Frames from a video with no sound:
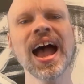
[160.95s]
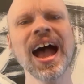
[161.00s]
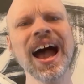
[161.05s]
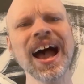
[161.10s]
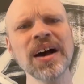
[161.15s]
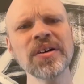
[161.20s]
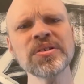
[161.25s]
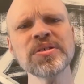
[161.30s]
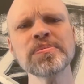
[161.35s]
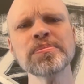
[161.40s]

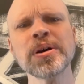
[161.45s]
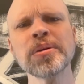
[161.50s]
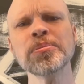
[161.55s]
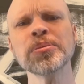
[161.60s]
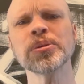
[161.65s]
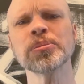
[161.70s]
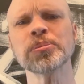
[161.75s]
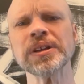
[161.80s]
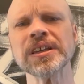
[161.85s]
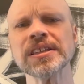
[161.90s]
How do
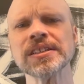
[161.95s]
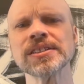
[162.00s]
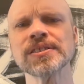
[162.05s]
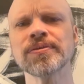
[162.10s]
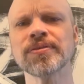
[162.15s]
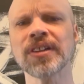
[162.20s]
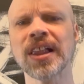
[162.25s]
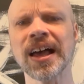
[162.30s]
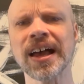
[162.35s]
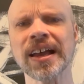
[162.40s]
bumblebees
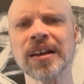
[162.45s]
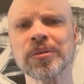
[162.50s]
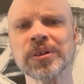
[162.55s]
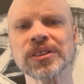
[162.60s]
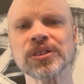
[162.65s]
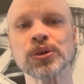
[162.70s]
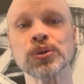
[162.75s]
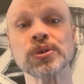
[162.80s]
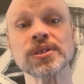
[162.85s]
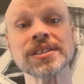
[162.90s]
fly
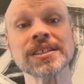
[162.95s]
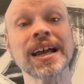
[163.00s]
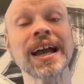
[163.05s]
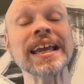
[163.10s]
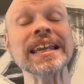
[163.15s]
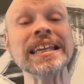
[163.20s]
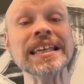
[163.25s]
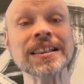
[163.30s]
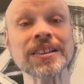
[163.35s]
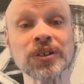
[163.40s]
with those
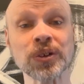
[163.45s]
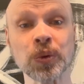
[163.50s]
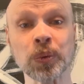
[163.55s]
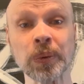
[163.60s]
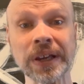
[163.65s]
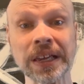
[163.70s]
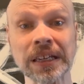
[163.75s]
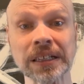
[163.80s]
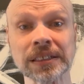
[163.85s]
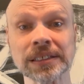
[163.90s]
tiny little
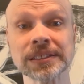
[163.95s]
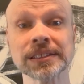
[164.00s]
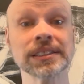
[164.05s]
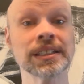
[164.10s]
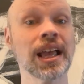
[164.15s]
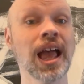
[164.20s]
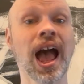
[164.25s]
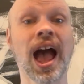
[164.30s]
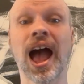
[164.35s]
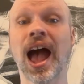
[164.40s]
wings?
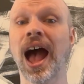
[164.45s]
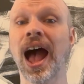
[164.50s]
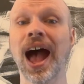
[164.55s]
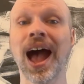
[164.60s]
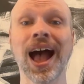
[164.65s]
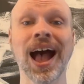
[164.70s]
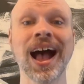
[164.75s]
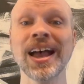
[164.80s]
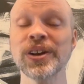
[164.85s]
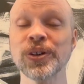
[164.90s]

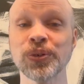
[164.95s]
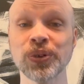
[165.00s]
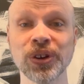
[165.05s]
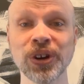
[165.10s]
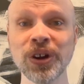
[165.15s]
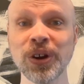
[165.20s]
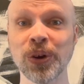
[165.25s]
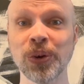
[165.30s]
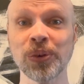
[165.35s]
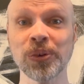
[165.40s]
I don't
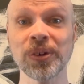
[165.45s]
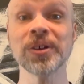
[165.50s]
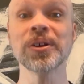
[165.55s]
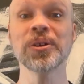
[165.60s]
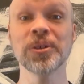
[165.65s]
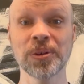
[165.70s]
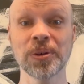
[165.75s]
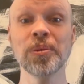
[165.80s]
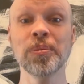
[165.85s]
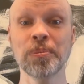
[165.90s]
know,
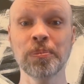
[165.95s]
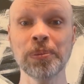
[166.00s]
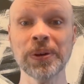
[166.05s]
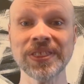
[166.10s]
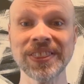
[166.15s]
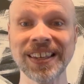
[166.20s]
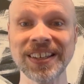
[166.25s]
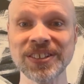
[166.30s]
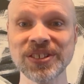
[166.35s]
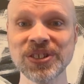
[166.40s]

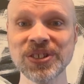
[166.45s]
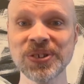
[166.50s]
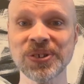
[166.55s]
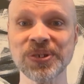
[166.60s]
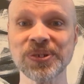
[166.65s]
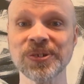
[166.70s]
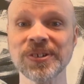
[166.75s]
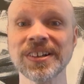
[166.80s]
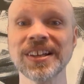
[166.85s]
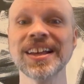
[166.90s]
but they
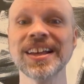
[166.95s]
do.